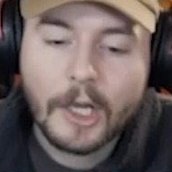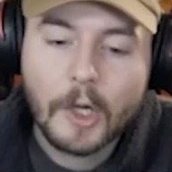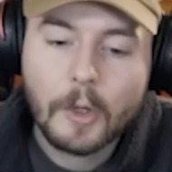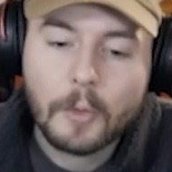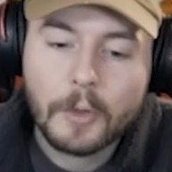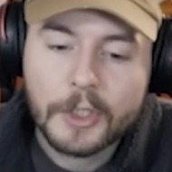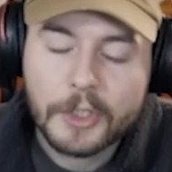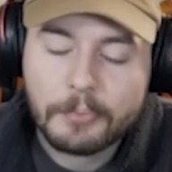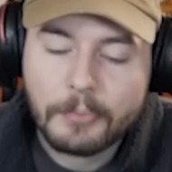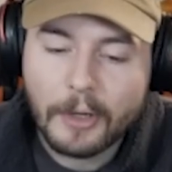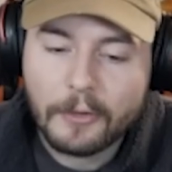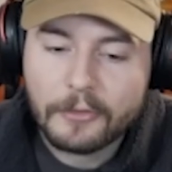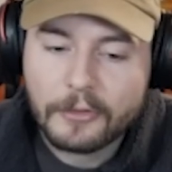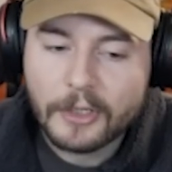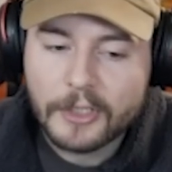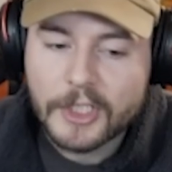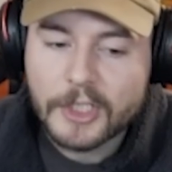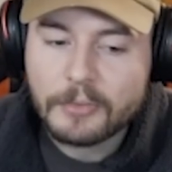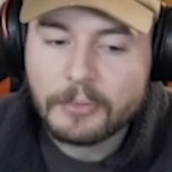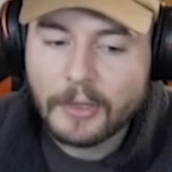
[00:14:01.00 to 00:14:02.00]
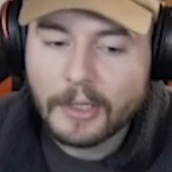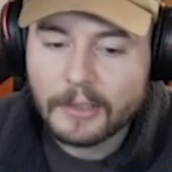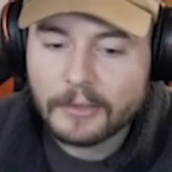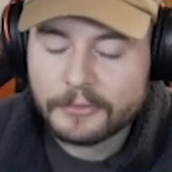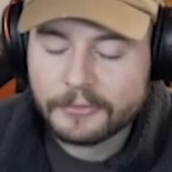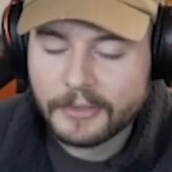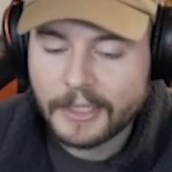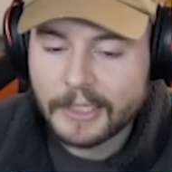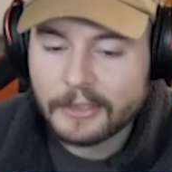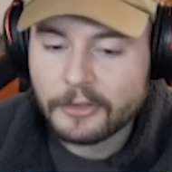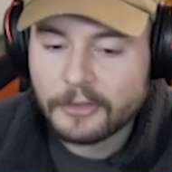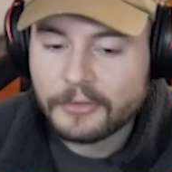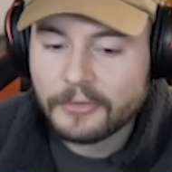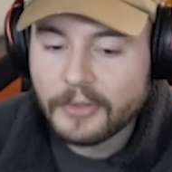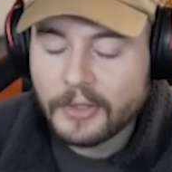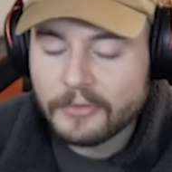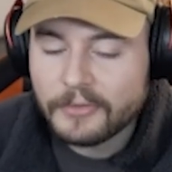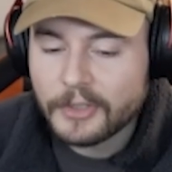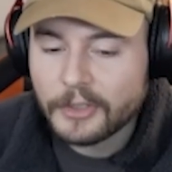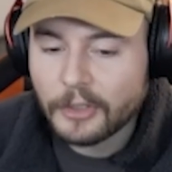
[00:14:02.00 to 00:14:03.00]
which both cost
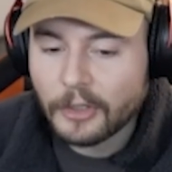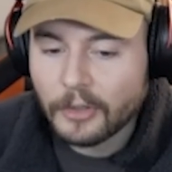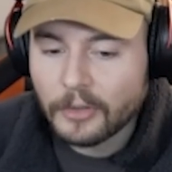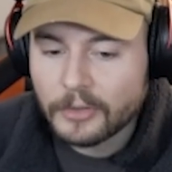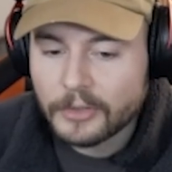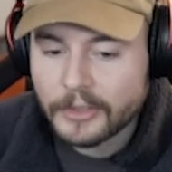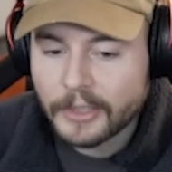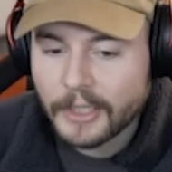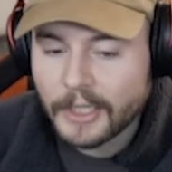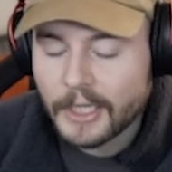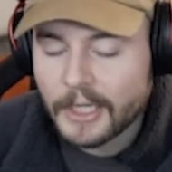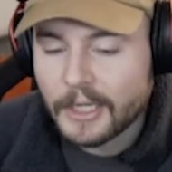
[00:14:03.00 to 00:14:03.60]
1,250 gold.